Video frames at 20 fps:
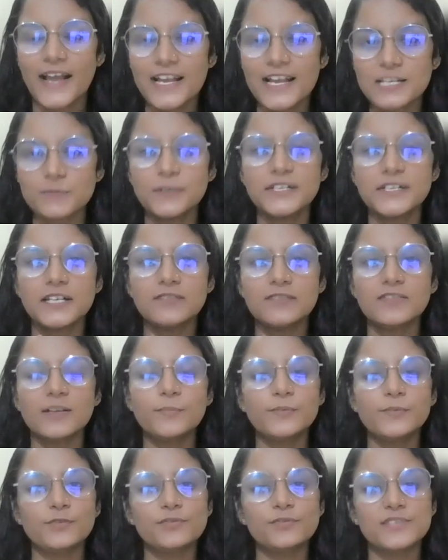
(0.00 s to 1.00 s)
Has been
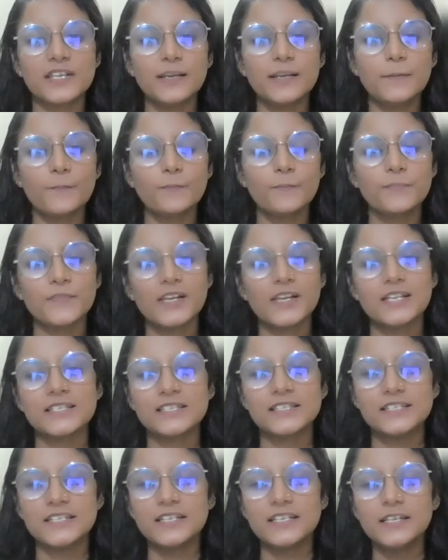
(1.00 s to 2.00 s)
developed using
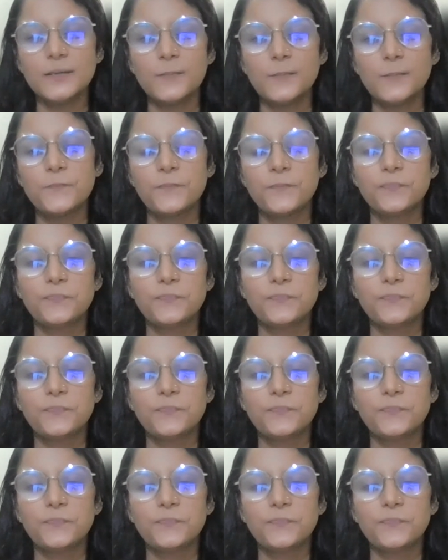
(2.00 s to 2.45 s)
SDLC.